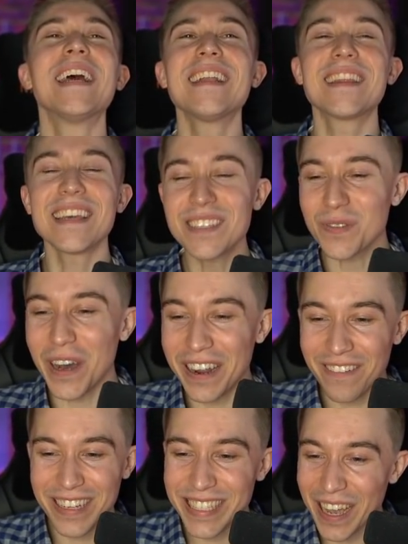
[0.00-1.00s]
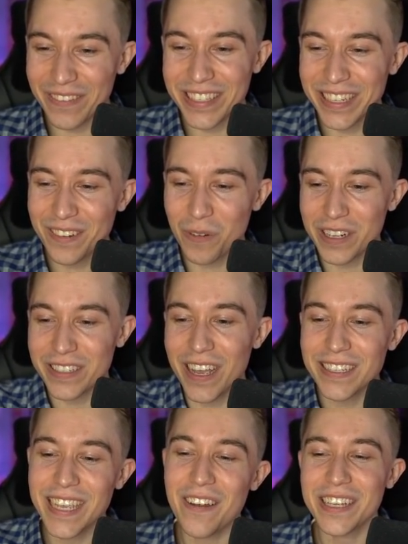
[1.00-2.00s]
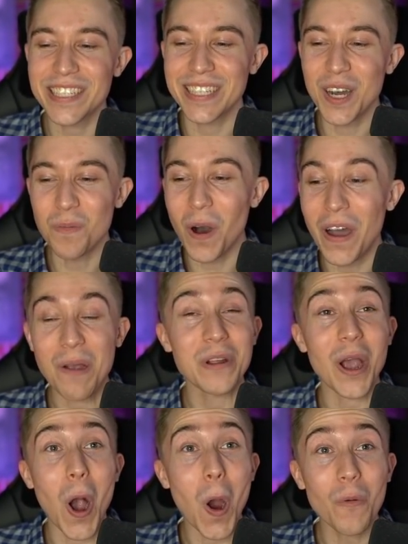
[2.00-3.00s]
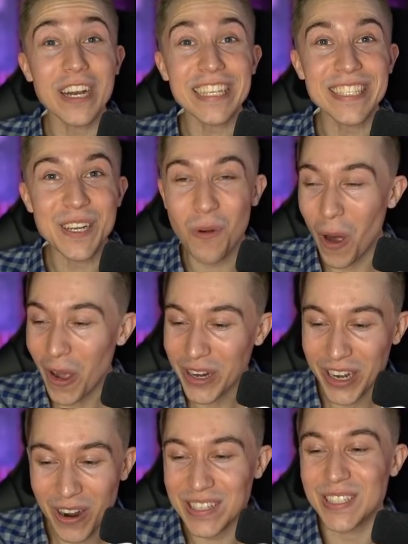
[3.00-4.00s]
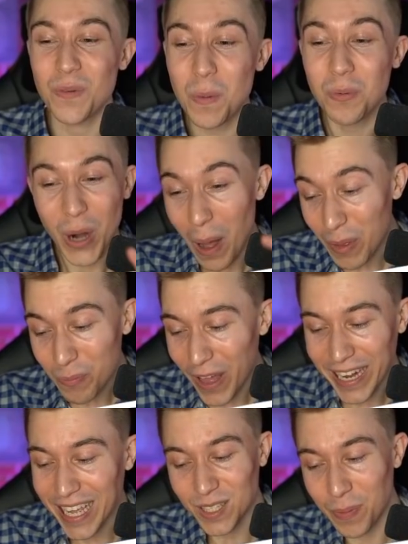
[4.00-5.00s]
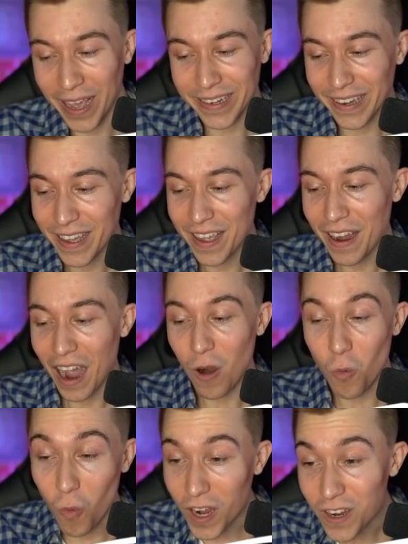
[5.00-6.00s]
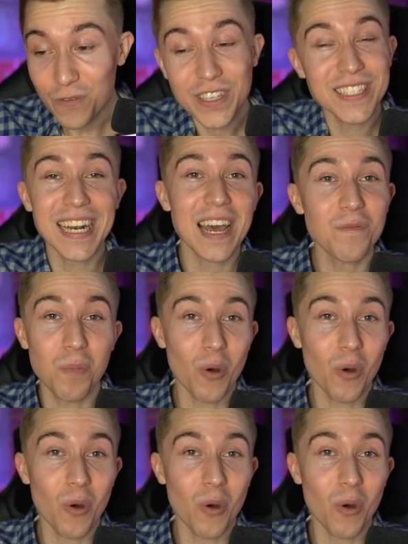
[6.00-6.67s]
into this one. What's up, dude? We're going to sauce out a snowball, and we already see Royale Ghost. So we're probably playing against Pekka. I wonder if he's going to have